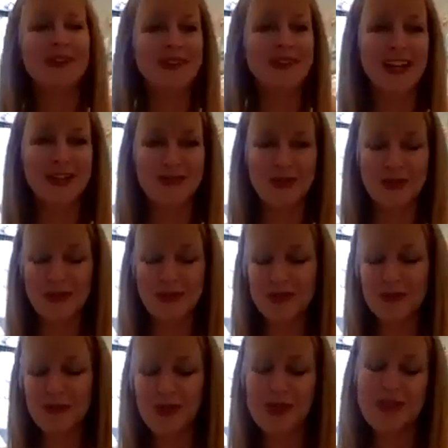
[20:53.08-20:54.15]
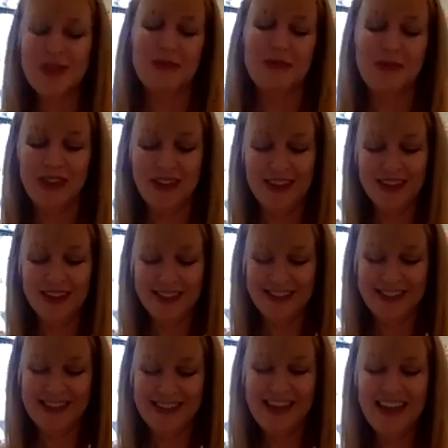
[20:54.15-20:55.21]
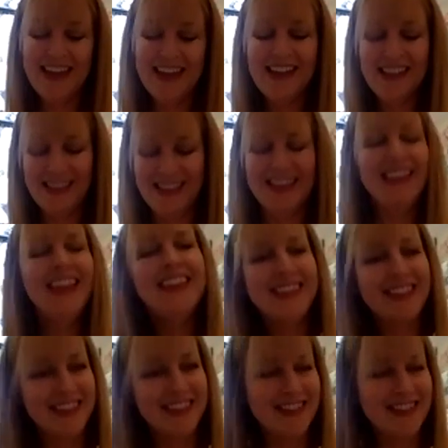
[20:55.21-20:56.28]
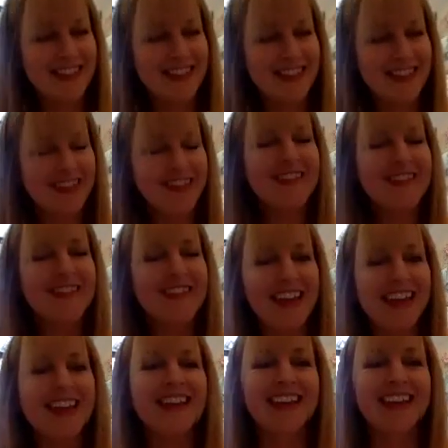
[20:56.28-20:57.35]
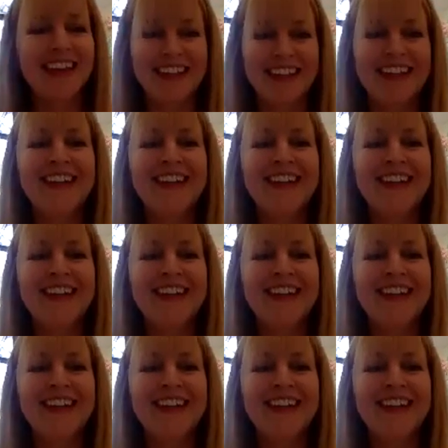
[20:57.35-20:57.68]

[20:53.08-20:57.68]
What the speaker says: all nine shorts, boys and beyonds. Let's do that again.